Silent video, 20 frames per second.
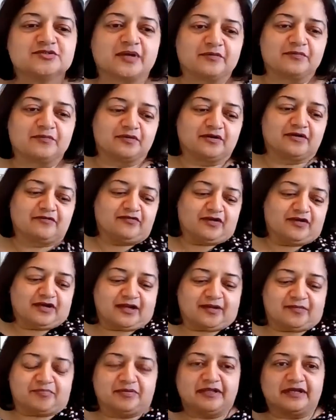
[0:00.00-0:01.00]
So I work for a
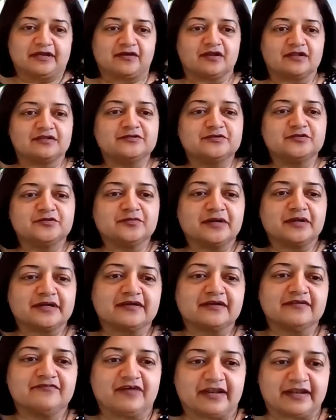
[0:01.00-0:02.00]
company called New
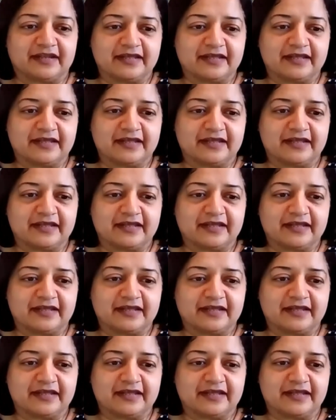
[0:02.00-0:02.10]
American